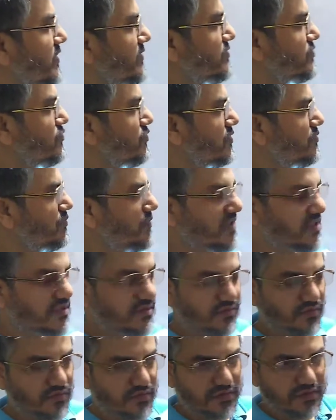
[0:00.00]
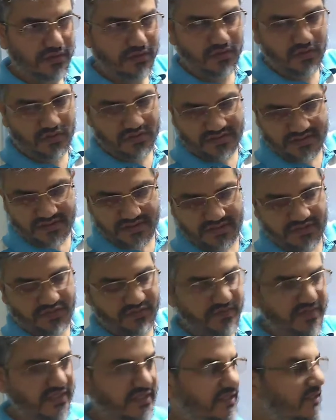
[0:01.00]
waves will be the constant
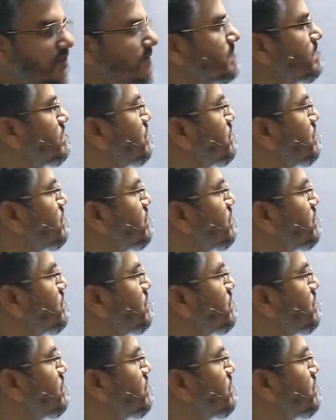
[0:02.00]
speed.